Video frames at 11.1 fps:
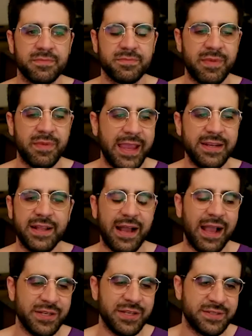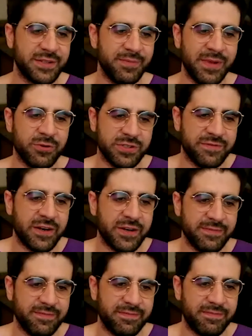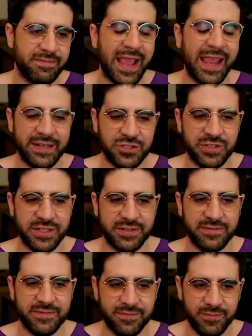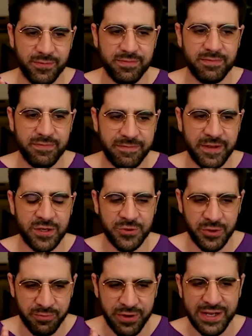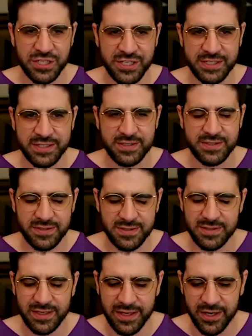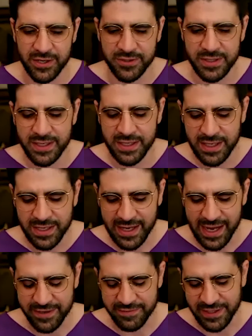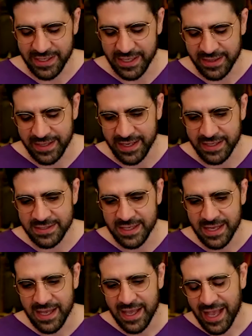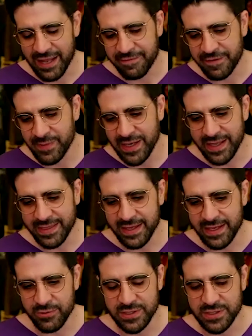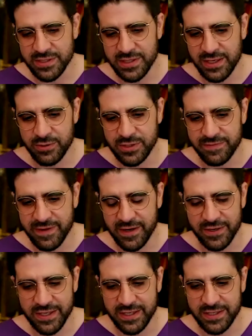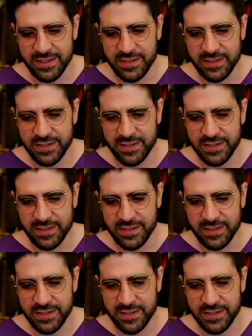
hate. I mean, to me, it was very hatred filled or prejudice, you know, kind of leaning things. And for me, I think it was it was very